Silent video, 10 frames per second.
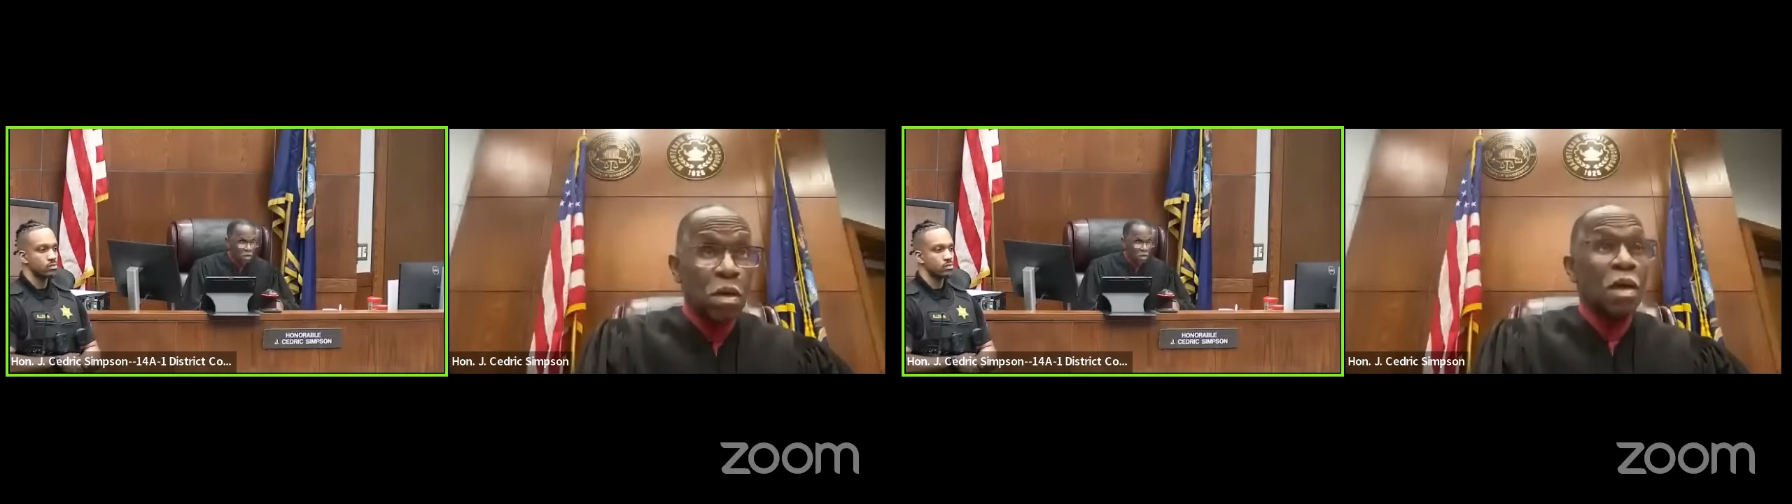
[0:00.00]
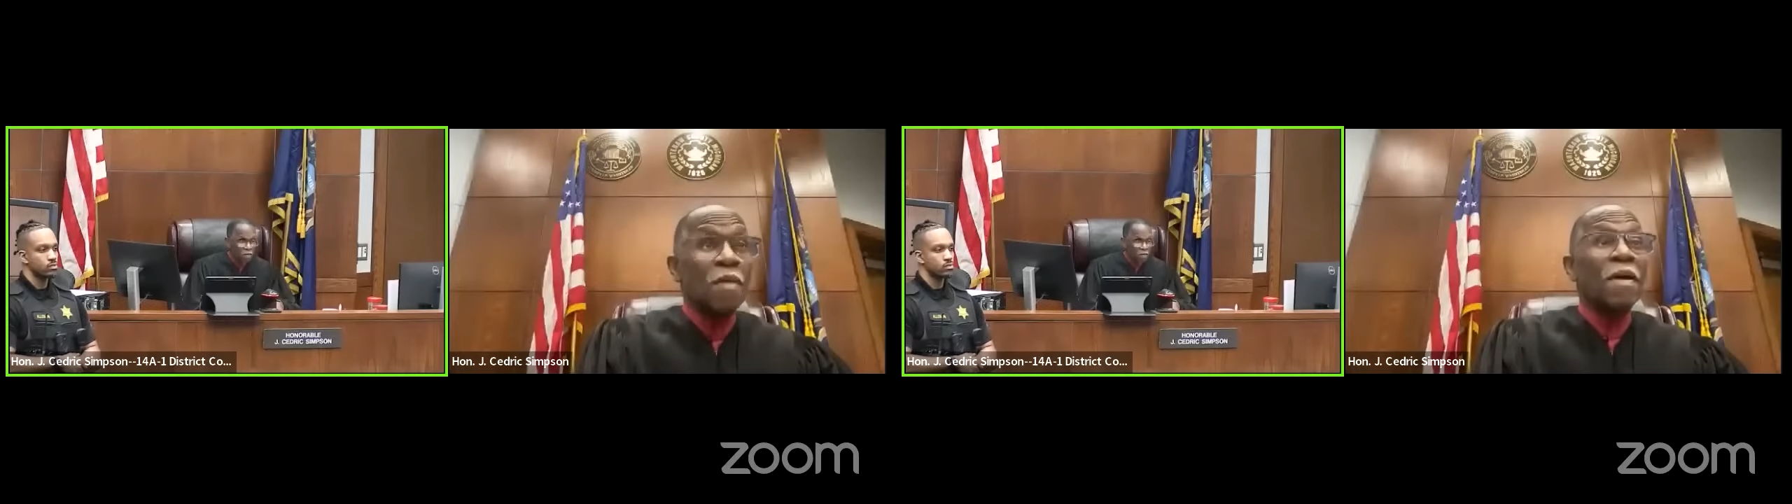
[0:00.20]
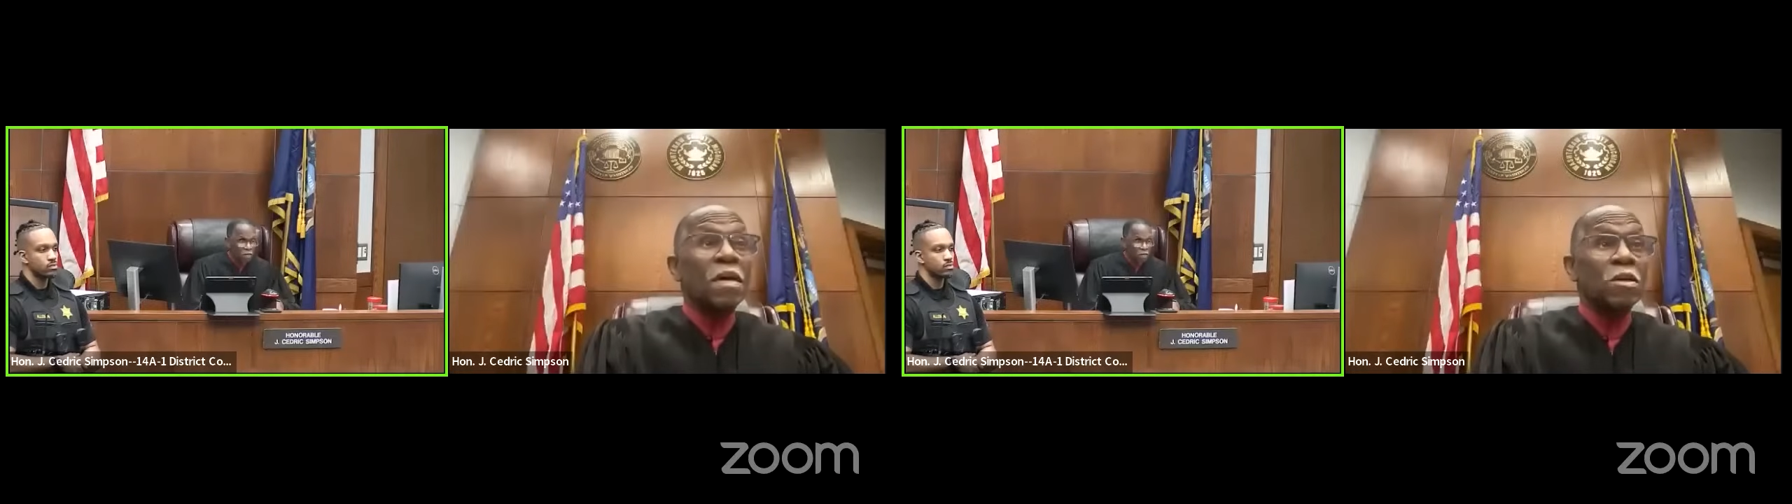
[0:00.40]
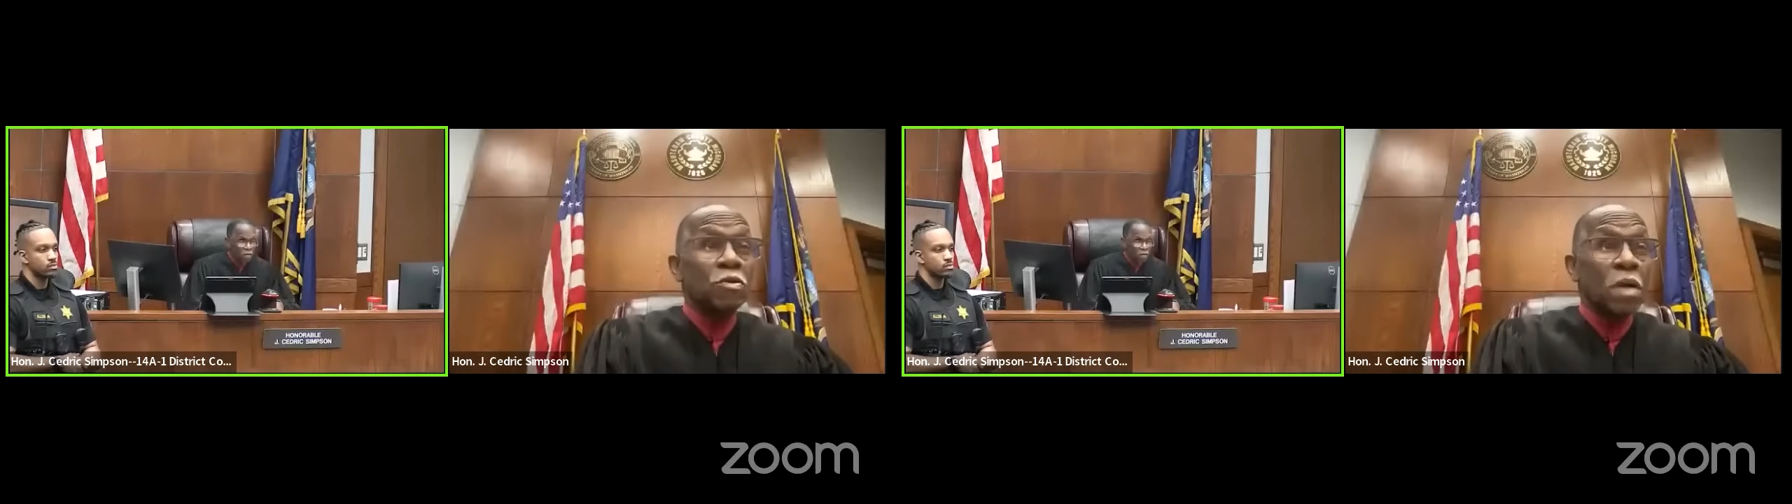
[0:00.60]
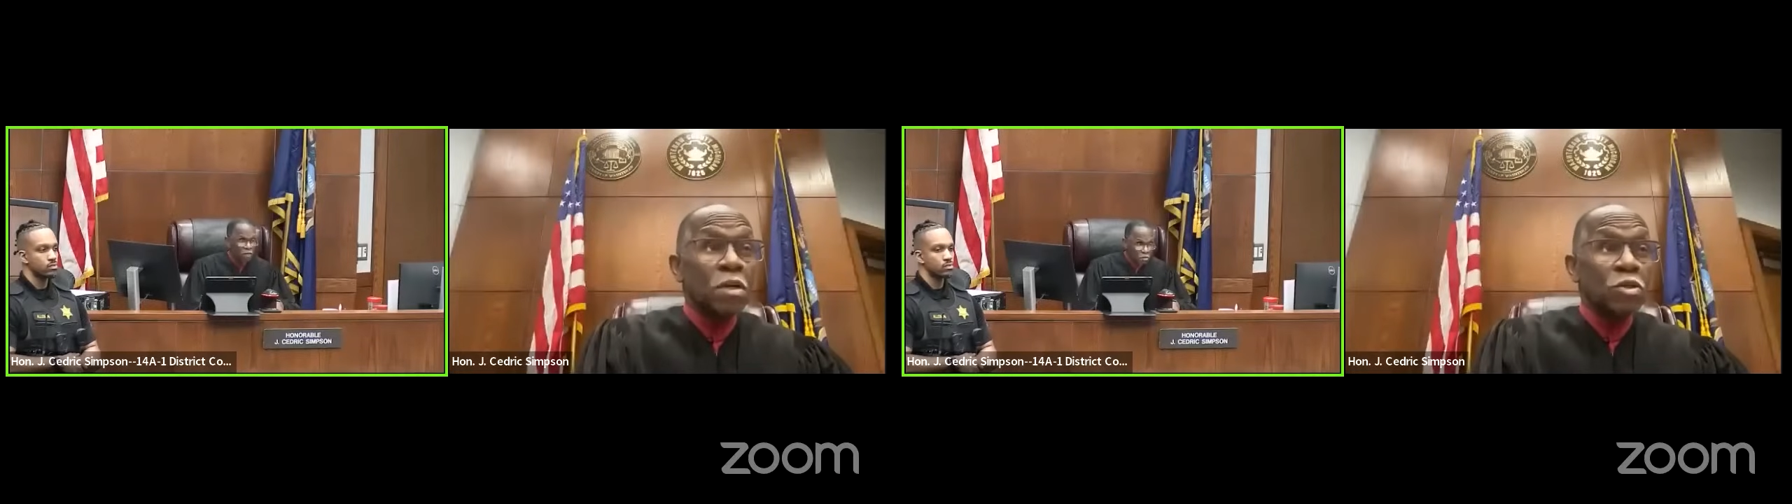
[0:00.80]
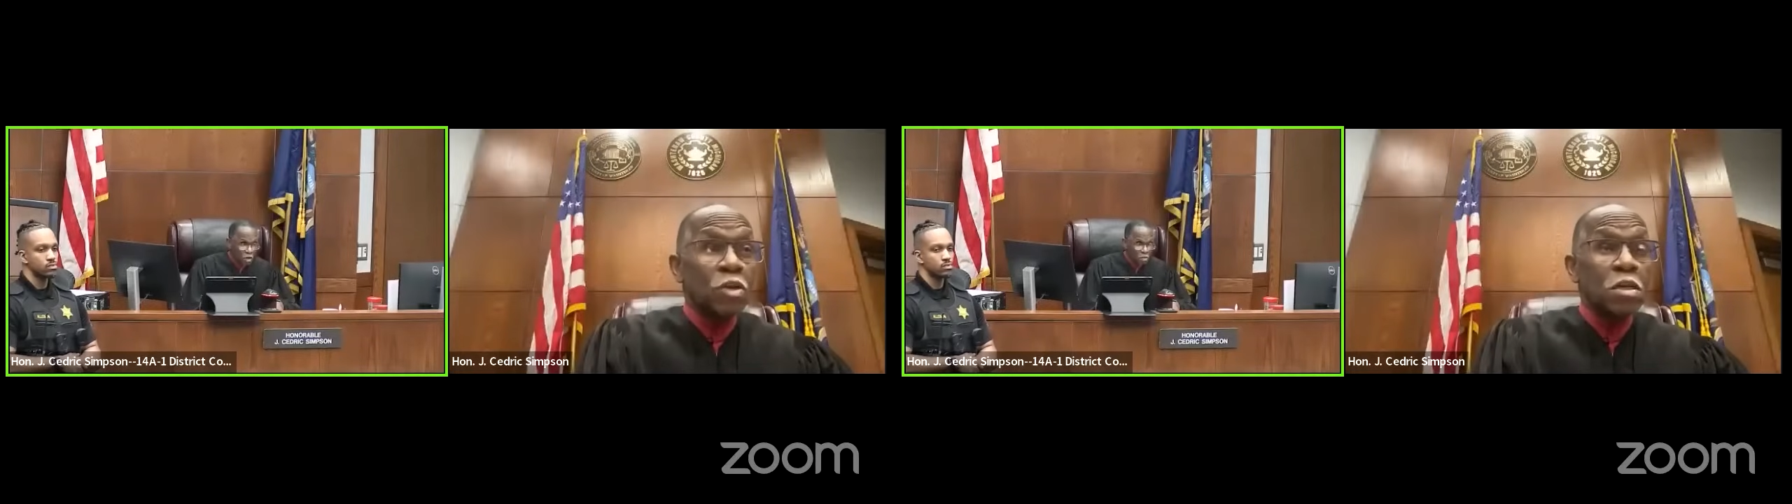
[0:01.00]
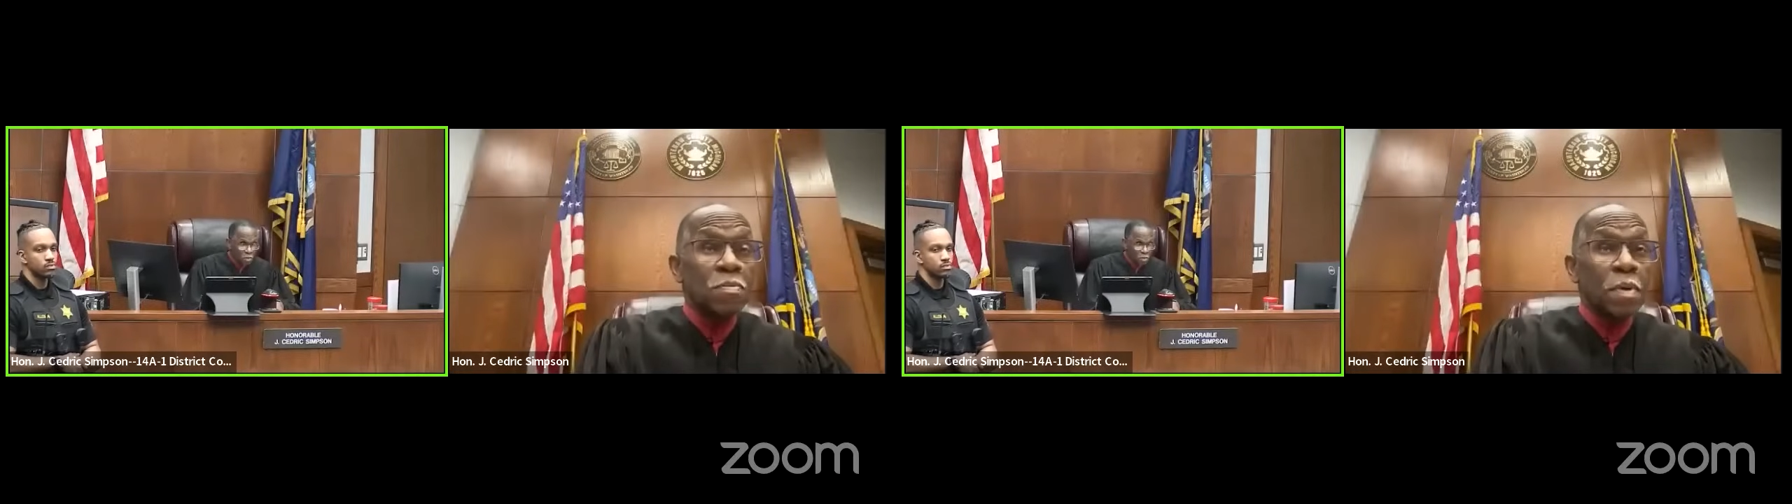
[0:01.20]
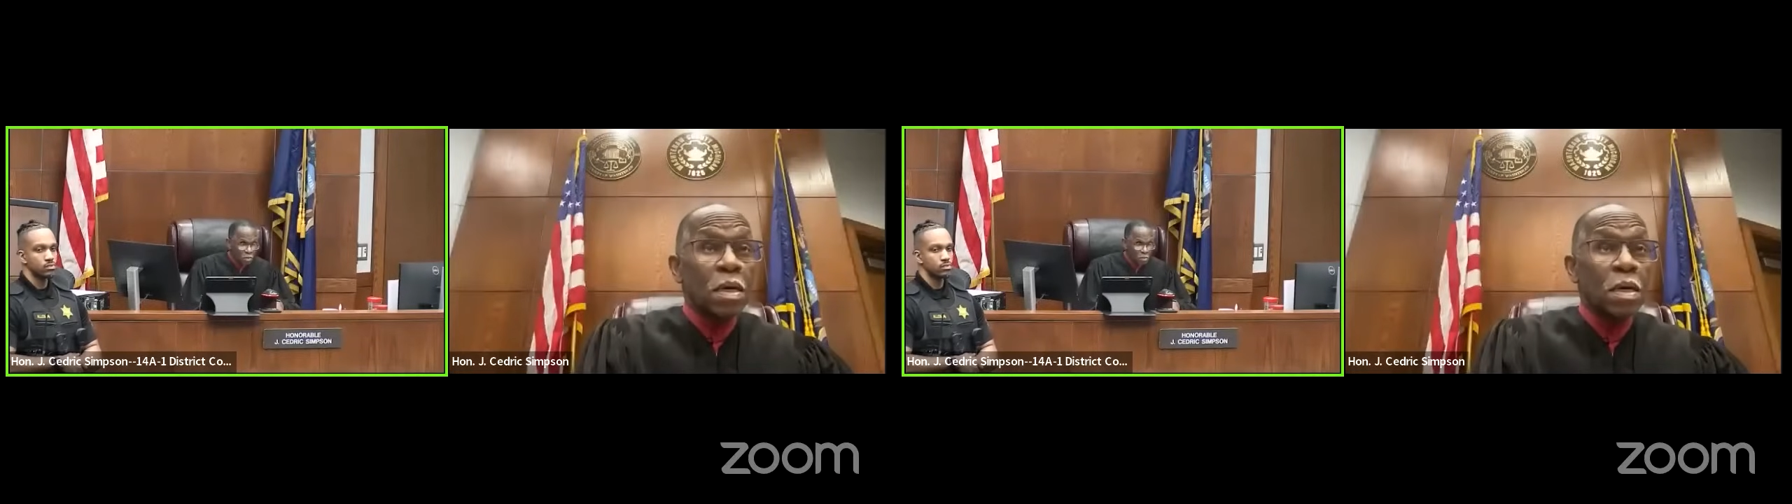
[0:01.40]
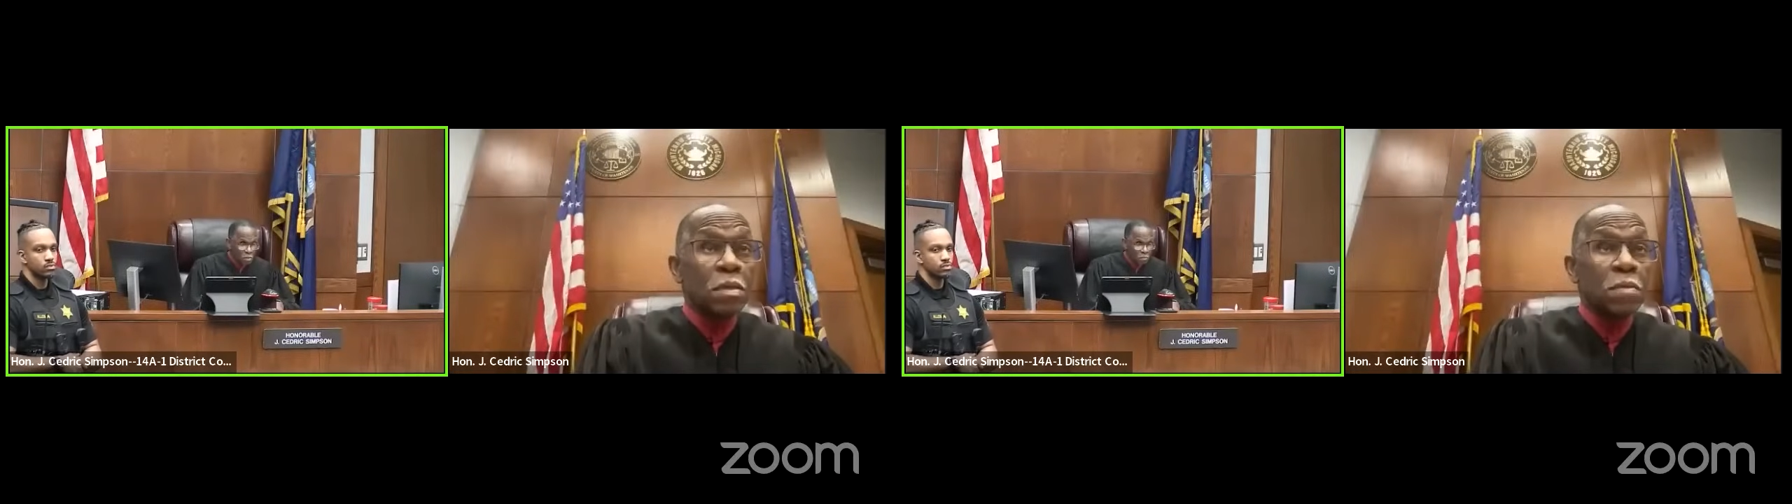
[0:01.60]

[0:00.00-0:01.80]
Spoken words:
If I issued that judgment,